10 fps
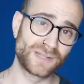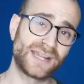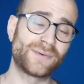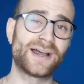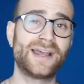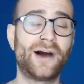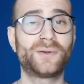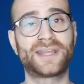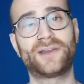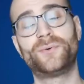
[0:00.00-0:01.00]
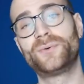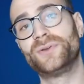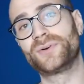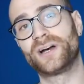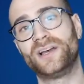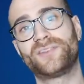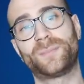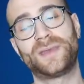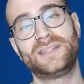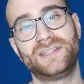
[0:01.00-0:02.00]
But anyway, I want to get all your guys'
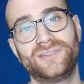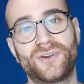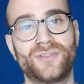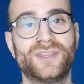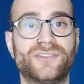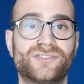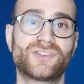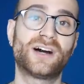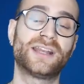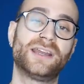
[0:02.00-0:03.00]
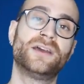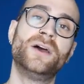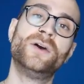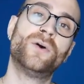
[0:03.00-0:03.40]
opinions on this signing.